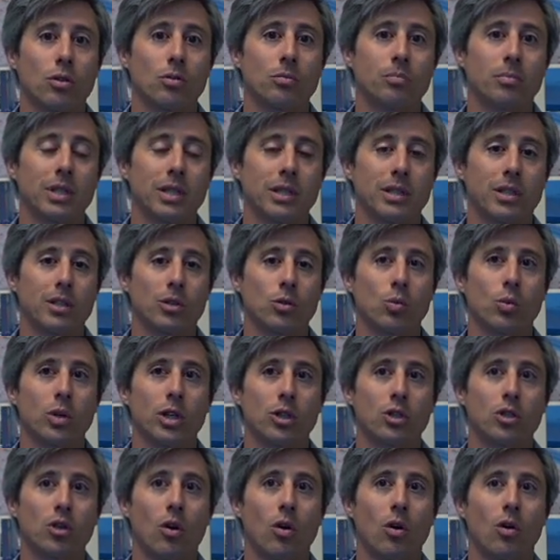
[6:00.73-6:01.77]
business,
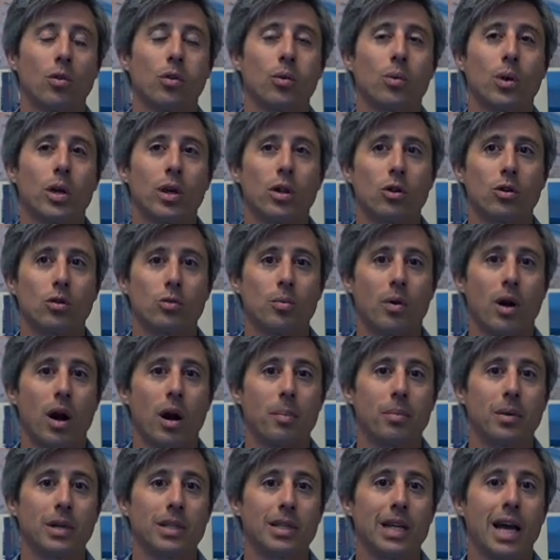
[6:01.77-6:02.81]
which all 3 of those
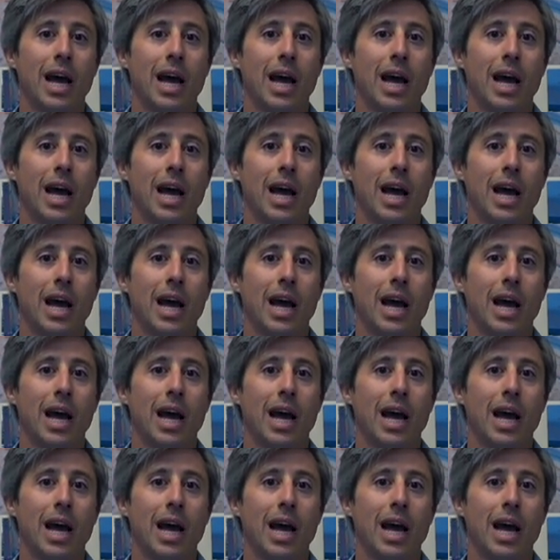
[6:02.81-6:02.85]
properties